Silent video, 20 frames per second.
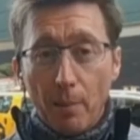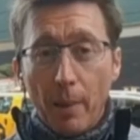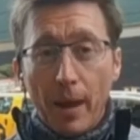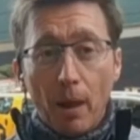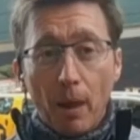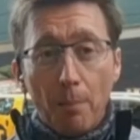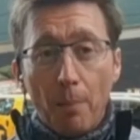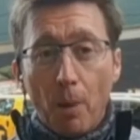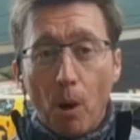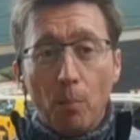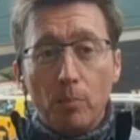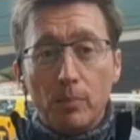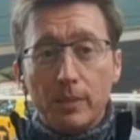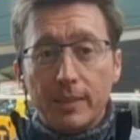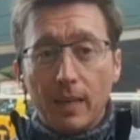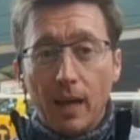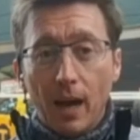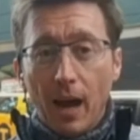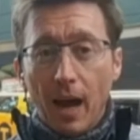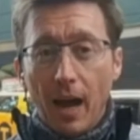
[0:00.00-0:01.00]
the mail
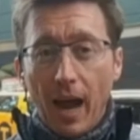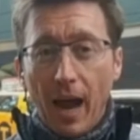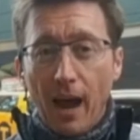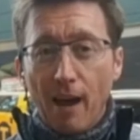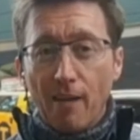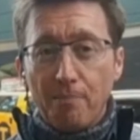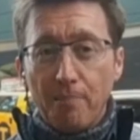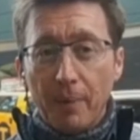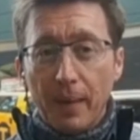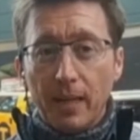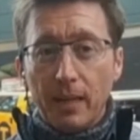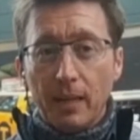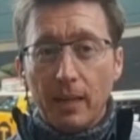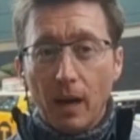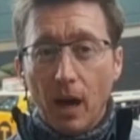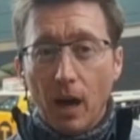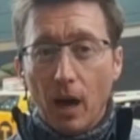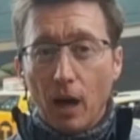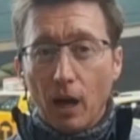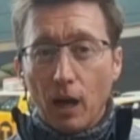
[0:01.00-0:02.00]
bombs uh, have
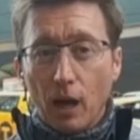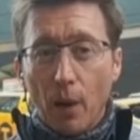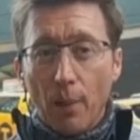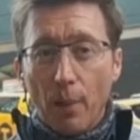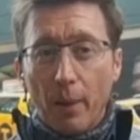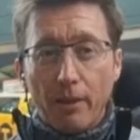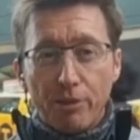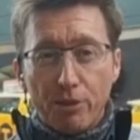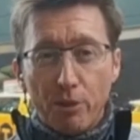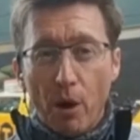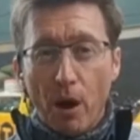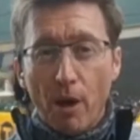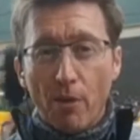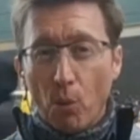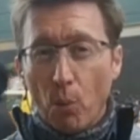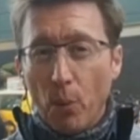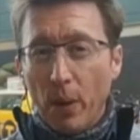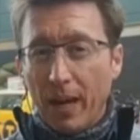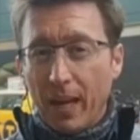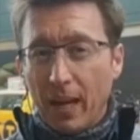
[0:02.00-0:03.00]
been uh, going
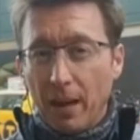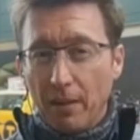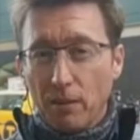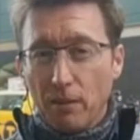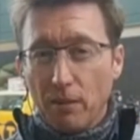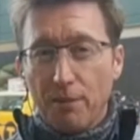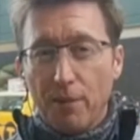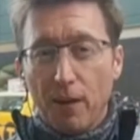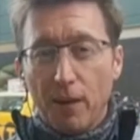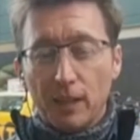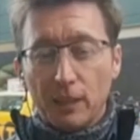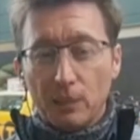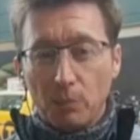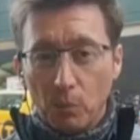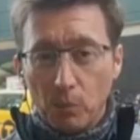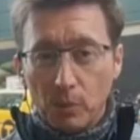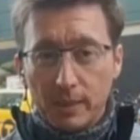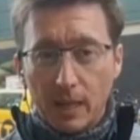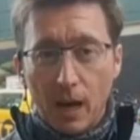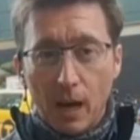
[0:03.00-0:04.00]
throughout the week. I think the first
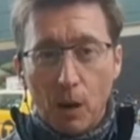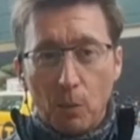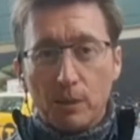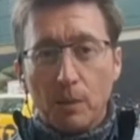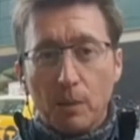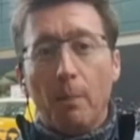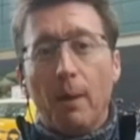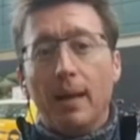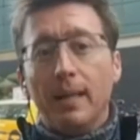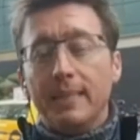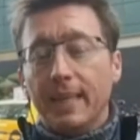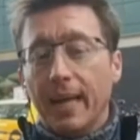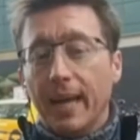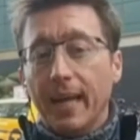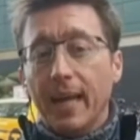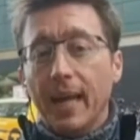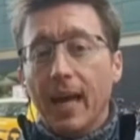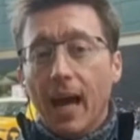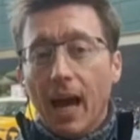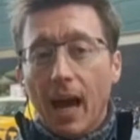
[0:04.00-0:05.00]
one was uh, was on
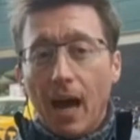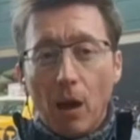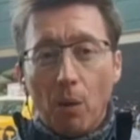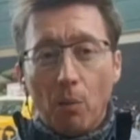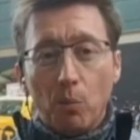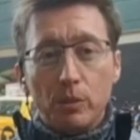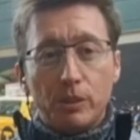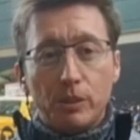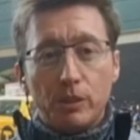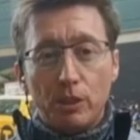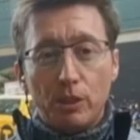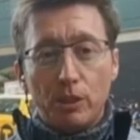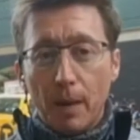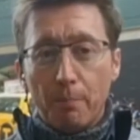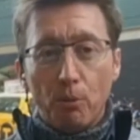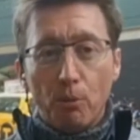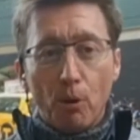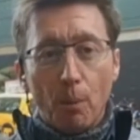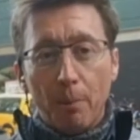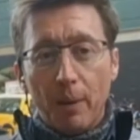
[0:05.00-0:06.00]
Monday, and that was to the
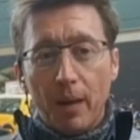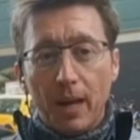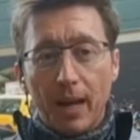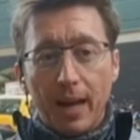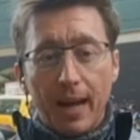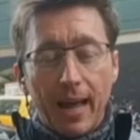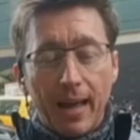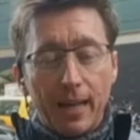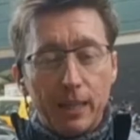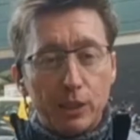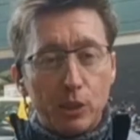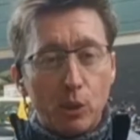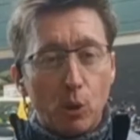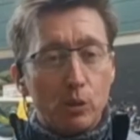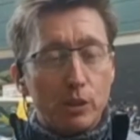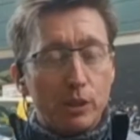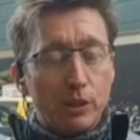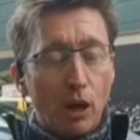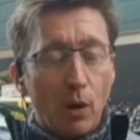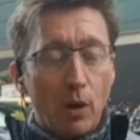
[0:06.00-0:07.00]
liberal billionaire
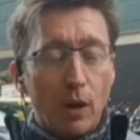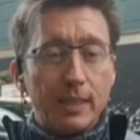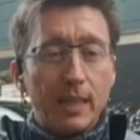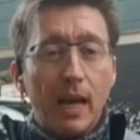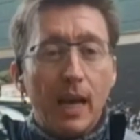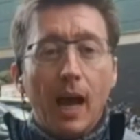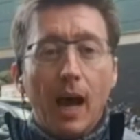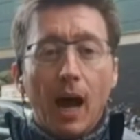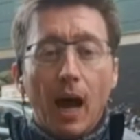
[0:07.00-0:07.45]
George Soros.